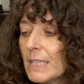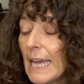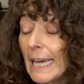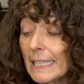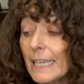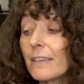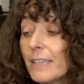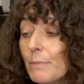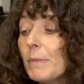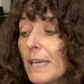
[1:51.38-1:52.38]

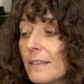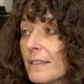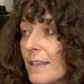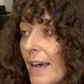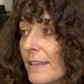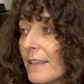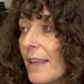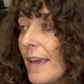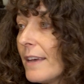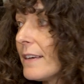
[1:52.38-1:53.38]
technically means that
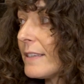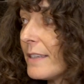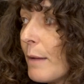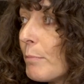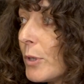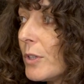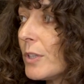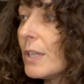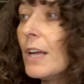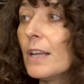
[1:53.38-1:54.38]
they
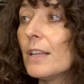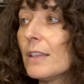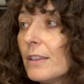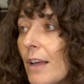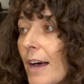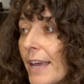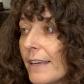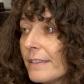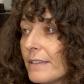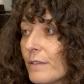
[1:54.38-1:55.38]
assemble
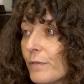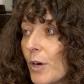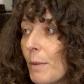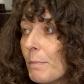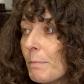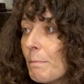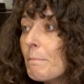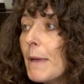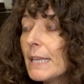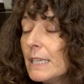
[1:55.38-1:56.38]
lines from
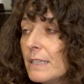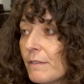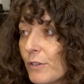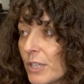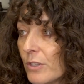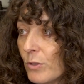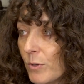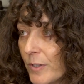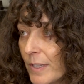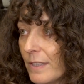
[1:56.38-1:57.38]
many different
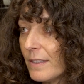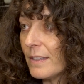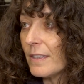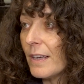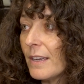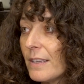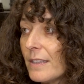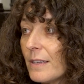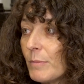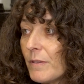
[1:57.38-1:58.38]
sources.
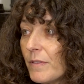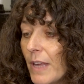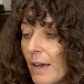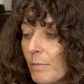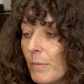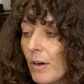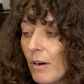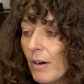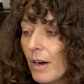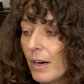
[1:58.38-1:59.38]
Some of them
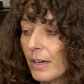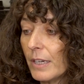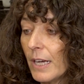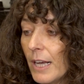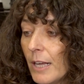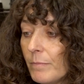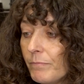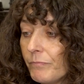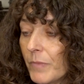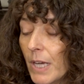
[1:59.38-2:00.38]
are
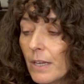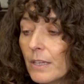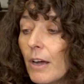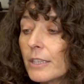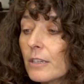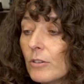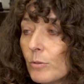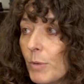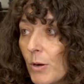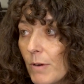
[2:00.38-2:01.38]
canonical
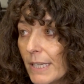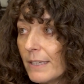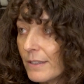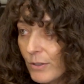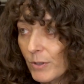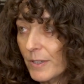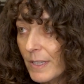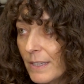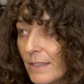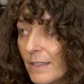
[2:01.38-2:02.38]
poetic
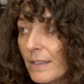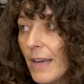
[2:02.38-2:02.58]
sources,